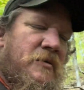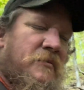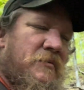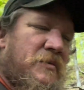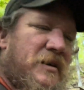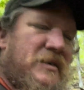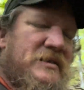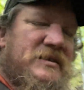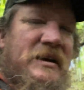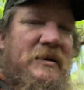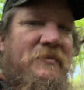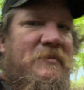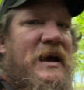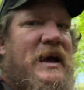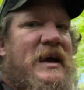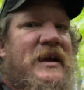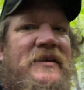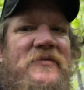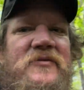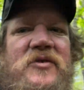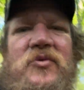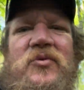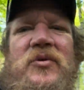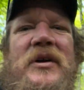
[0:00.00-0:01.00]
I was like, man,
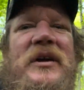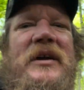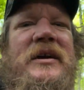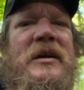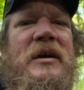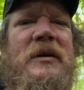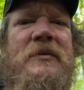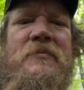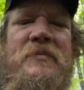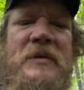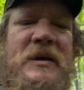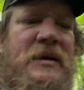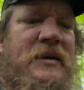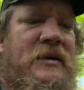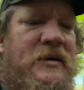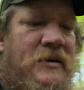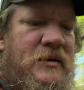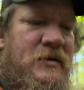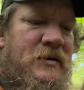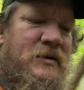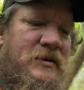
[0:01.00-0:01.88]
if you would have kicked me